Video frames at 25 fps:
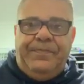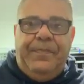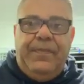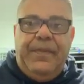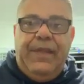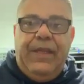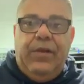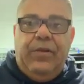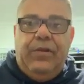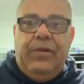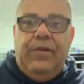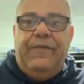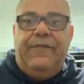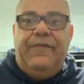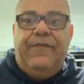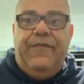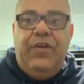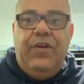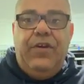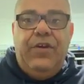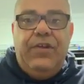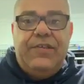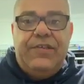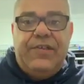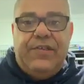that on the
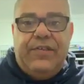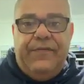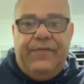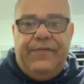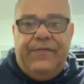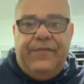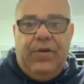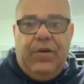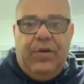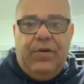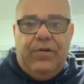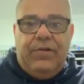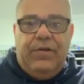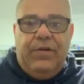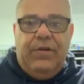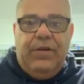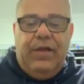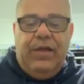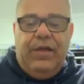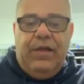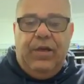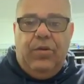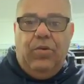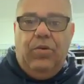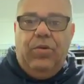1st of
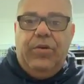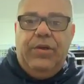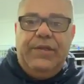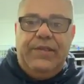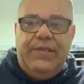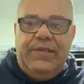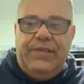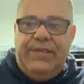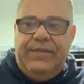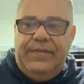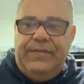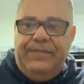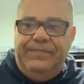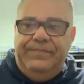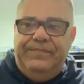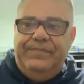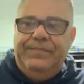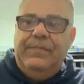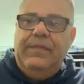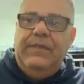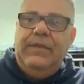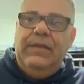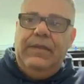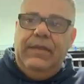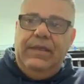August,
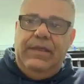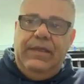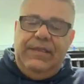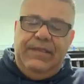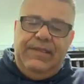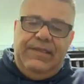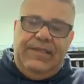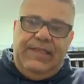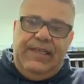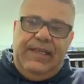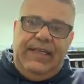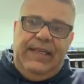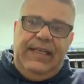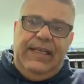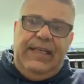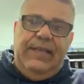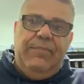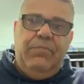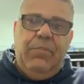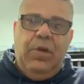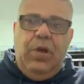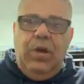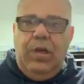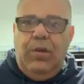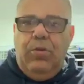sitting
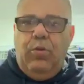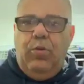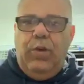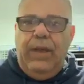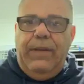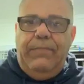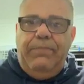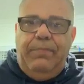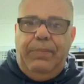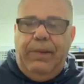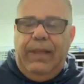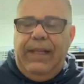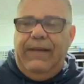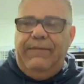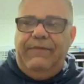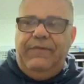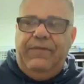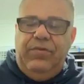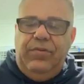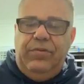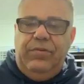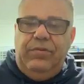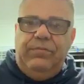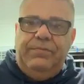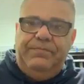in my web
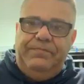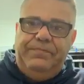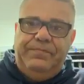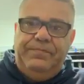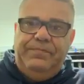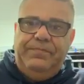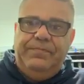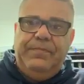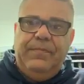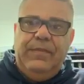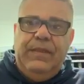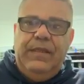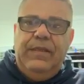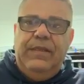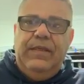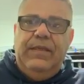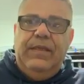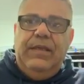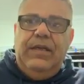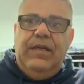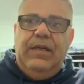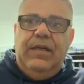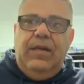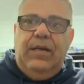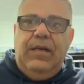platform,
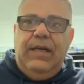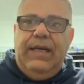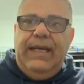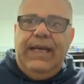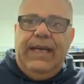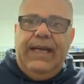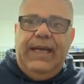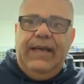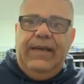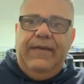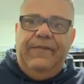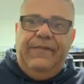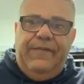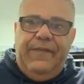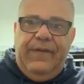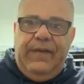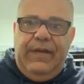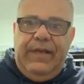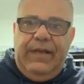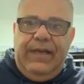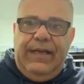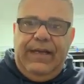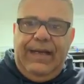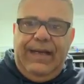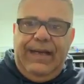I have
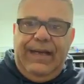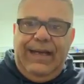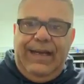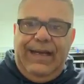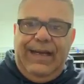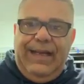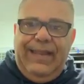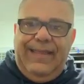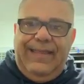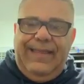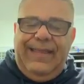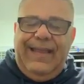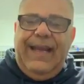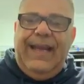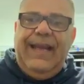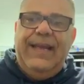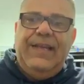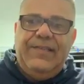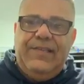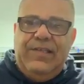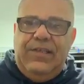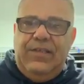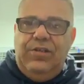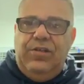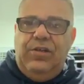
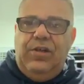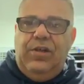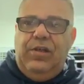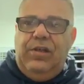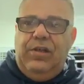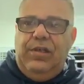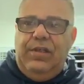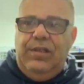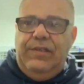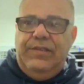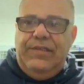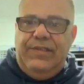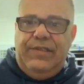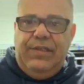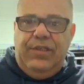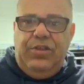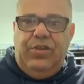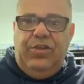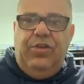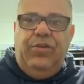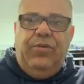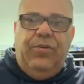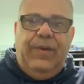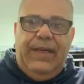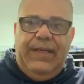$1,000
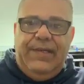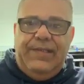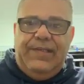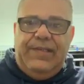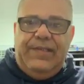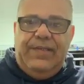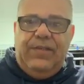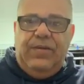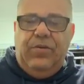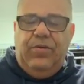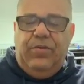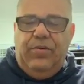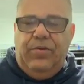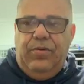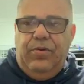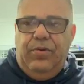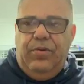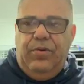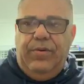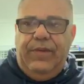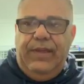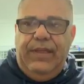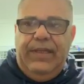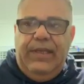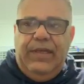US,
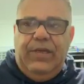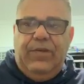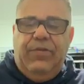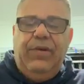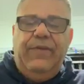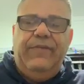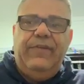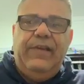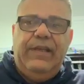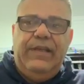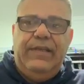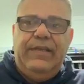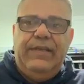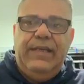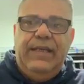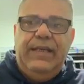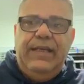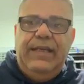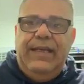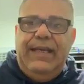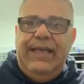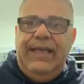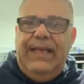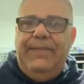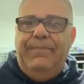or the equivalent
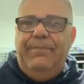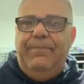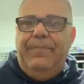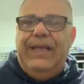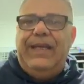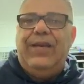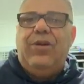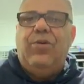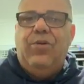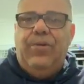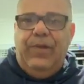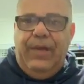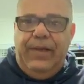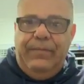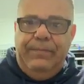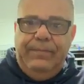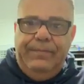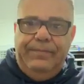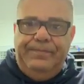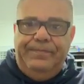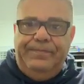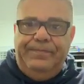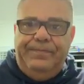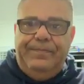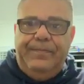in Bitcoin.
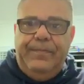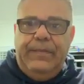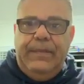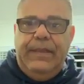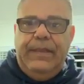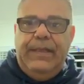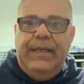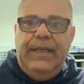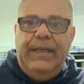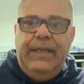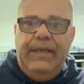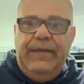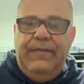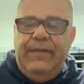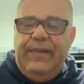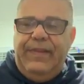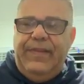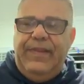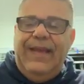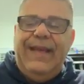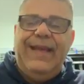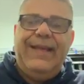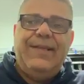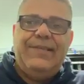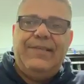Okay, I have
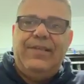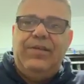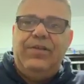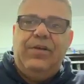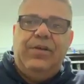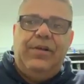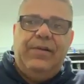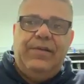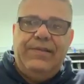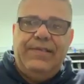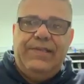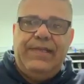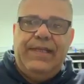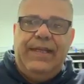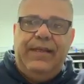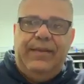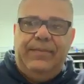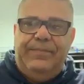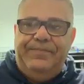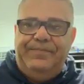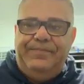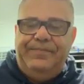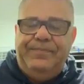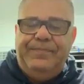$1,000 there.